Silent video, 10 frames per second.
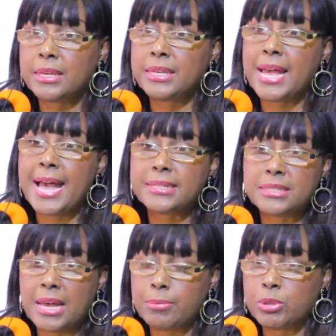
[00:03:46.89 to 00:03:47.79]
not
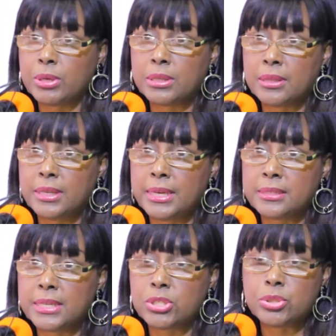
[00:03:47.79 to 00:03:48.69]
stop doing the
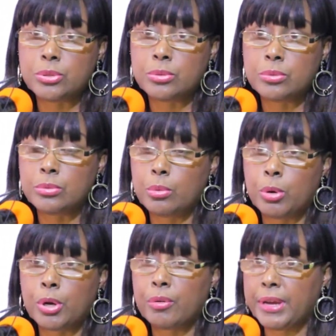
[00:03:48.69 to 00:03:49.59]
things that you
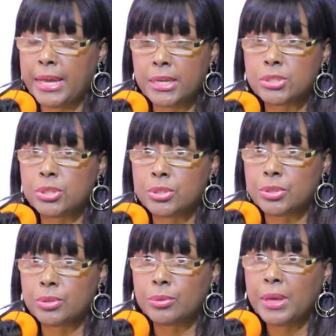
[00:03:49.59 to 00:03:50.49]
were created to
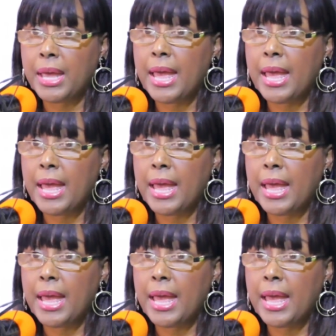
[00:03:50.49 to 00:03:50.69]
do,